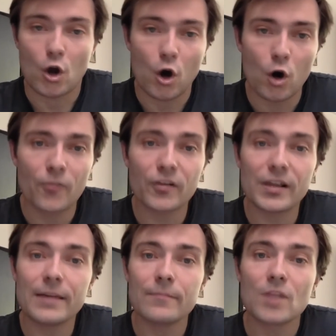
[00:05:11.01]

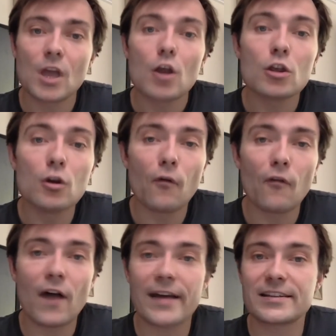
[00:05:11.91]
Hopefully, you'll
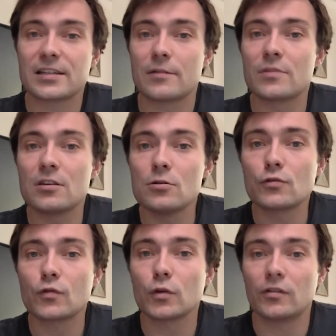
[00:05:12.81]
find some
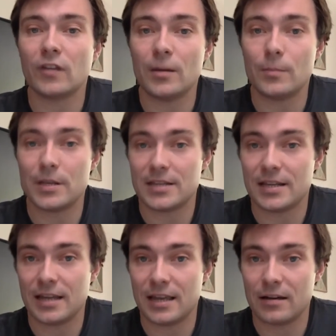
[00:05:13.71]
useful tidbits
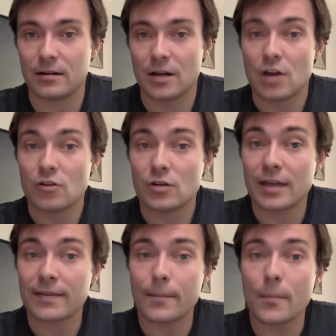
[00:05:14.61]
in here to
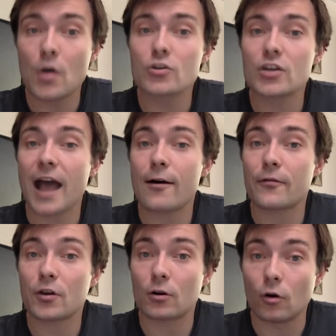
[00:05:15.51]
get the most out
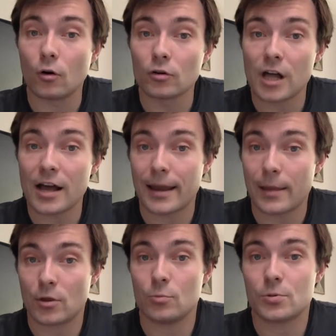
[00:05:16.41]
of your online
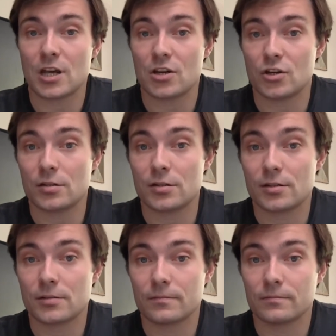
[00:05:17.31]
AEM-Cube sessions,